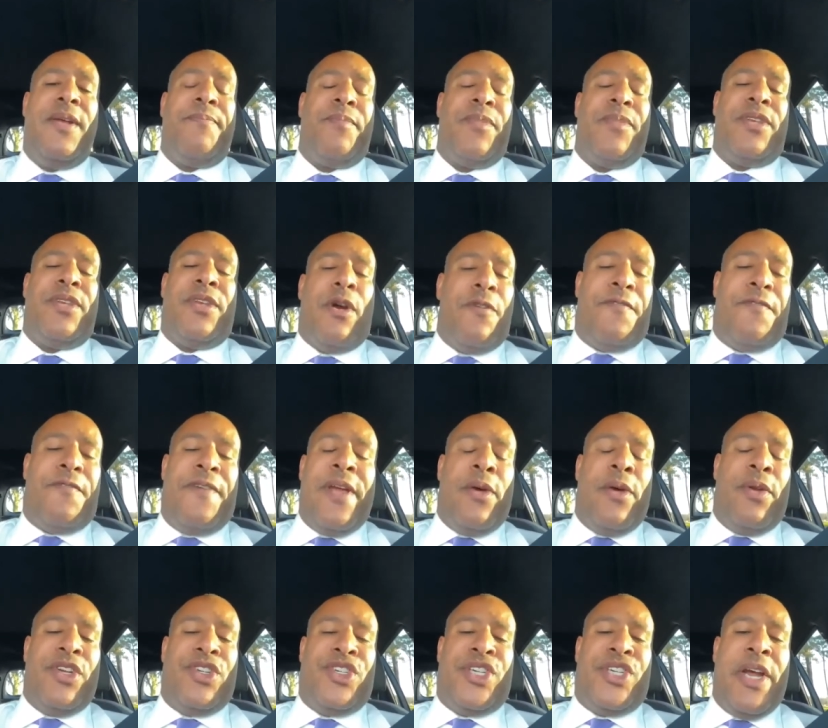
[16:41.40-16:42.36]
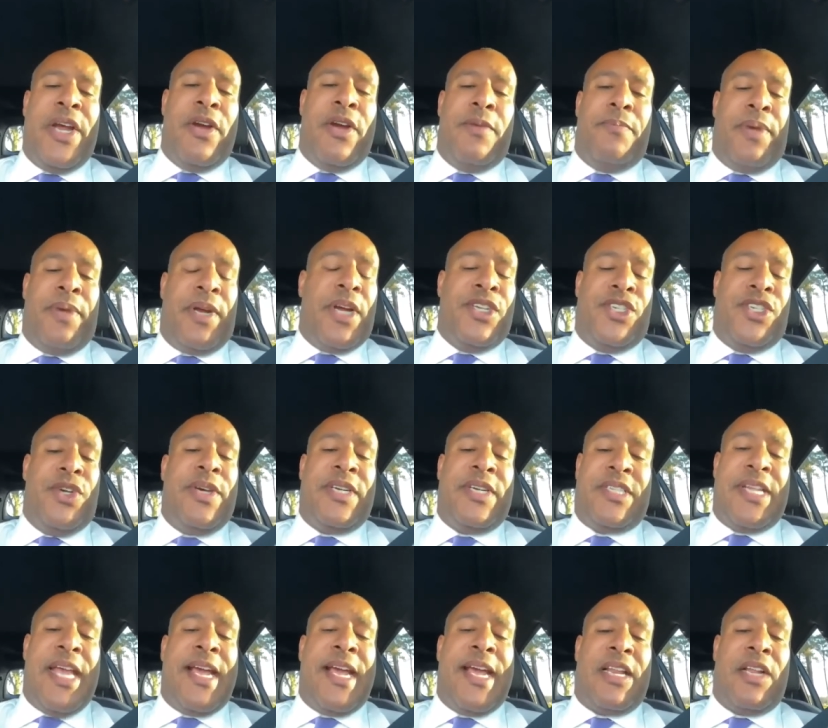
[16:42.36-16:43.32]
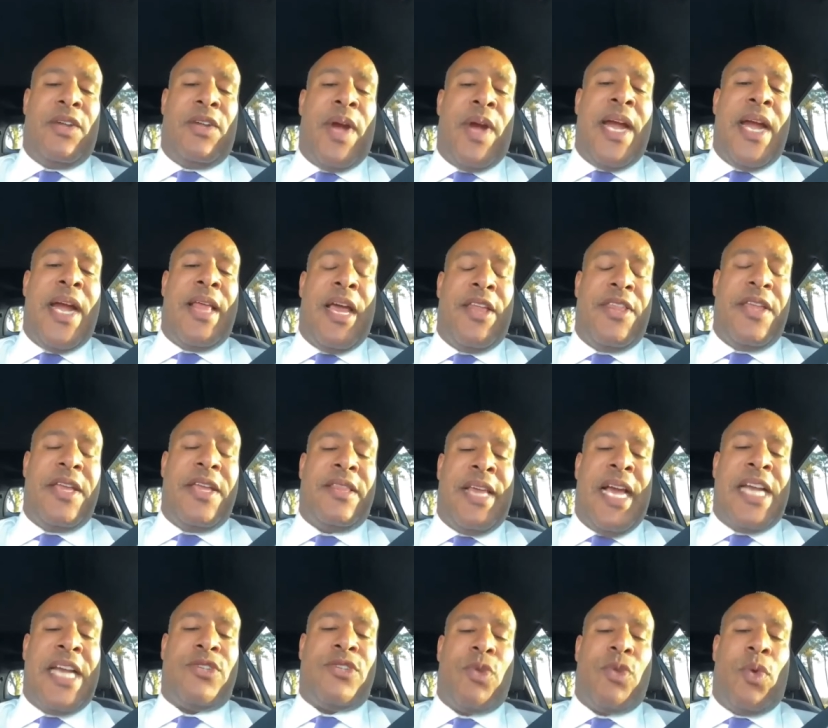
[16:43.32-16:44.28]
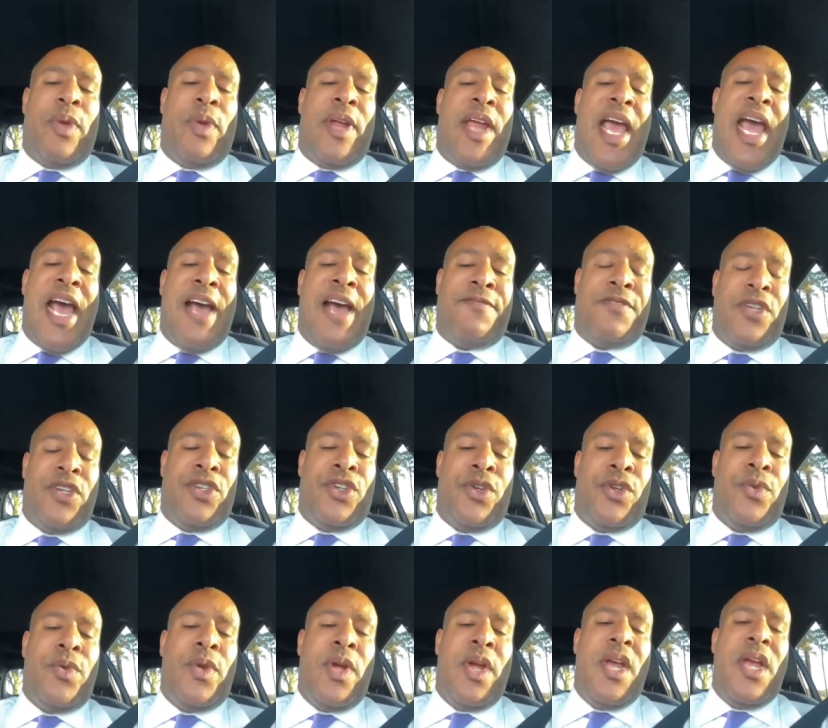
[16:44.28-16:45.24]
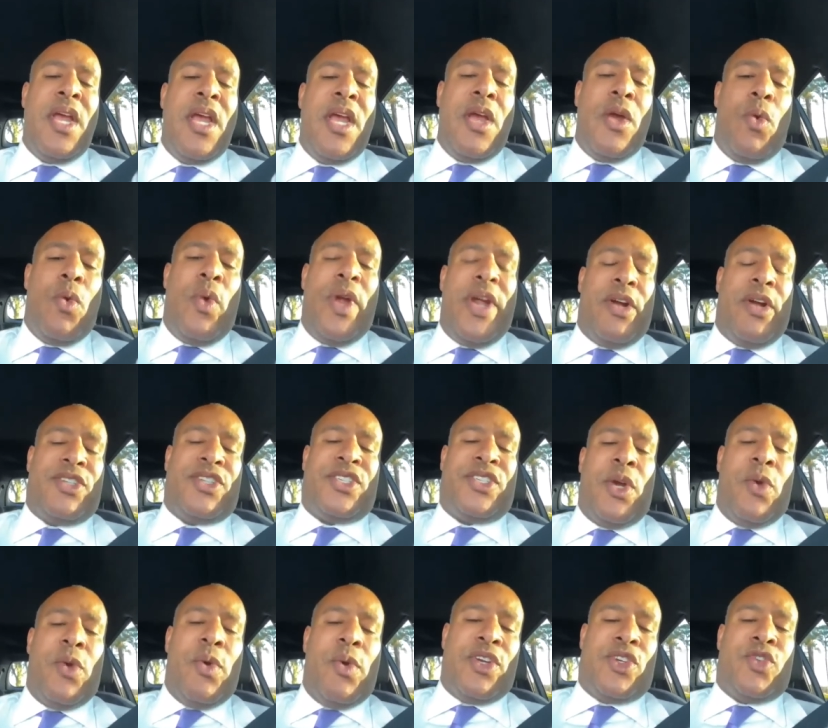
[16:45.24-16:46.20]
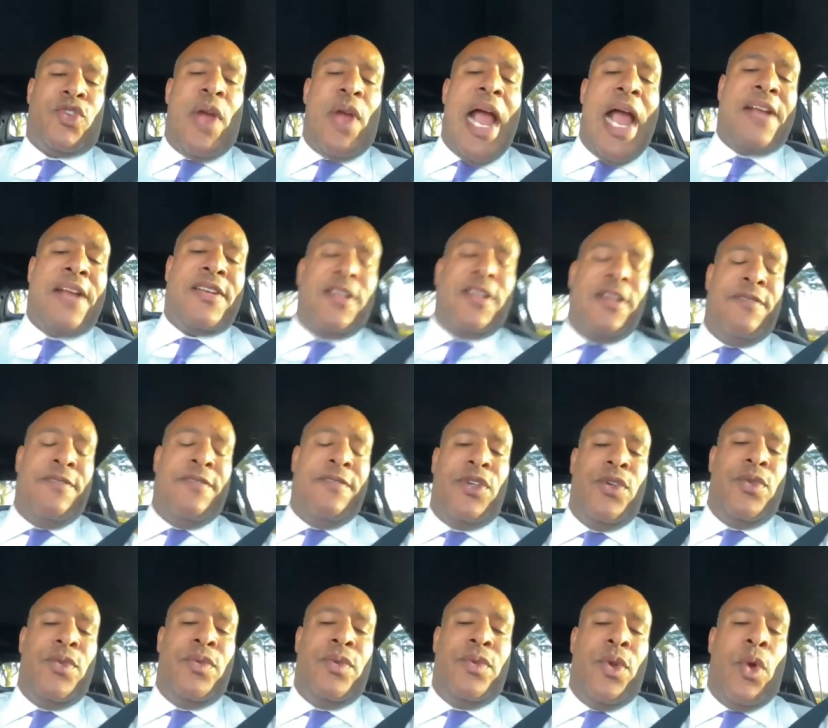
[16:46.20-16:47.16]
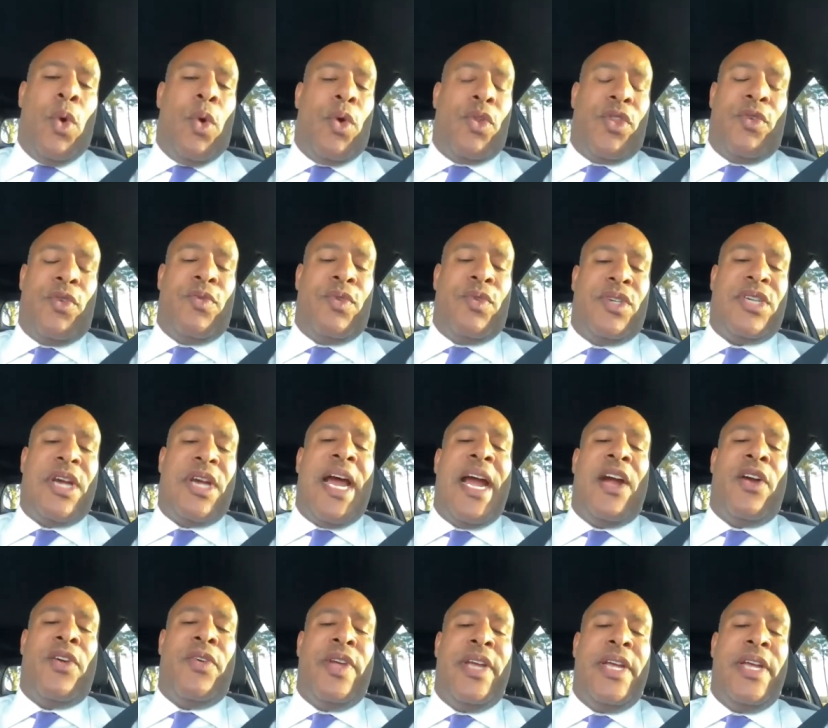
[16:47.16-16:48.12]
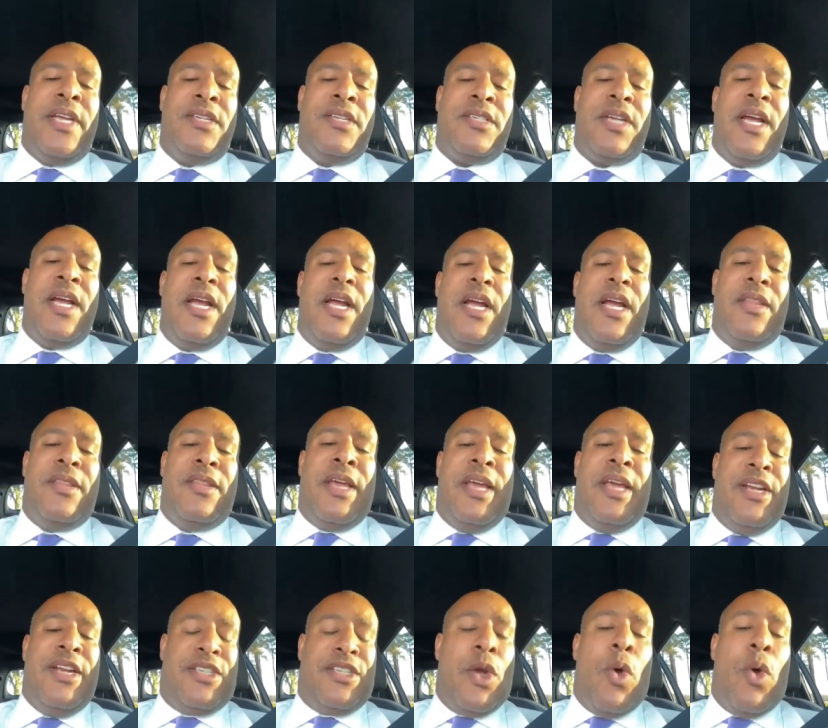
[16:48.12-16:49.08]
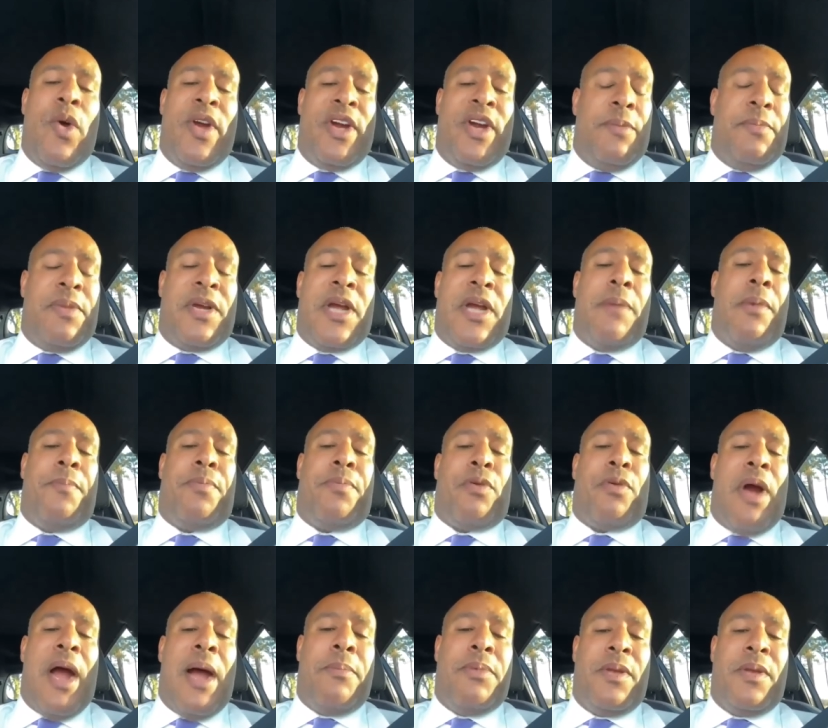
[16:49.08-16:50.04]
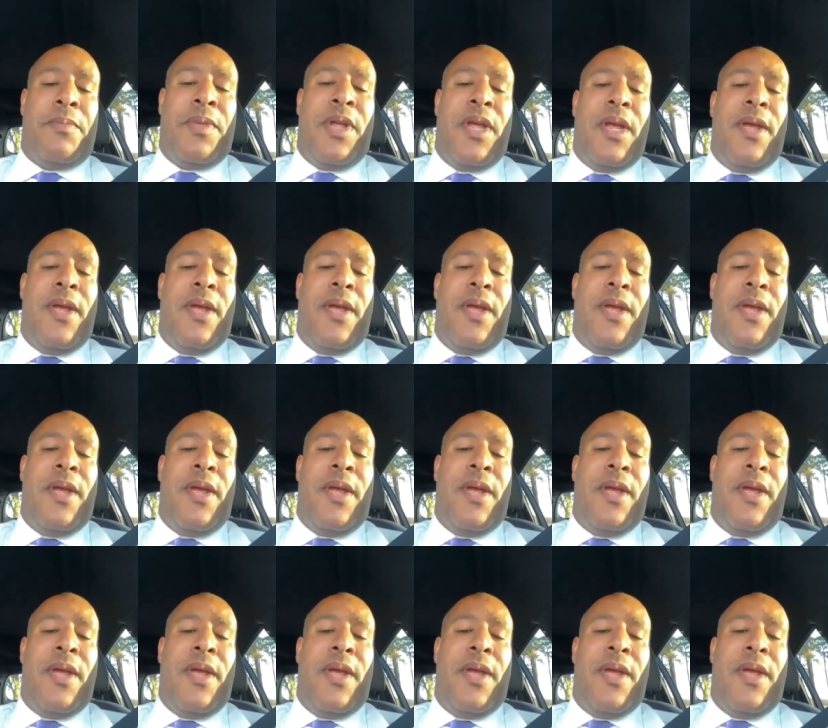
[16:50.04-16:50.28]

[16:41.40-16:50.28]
don't fail to share it because you're exactly right. I think that's what we have to do. We are so attractive to Northern retirees that it's going to become a problem.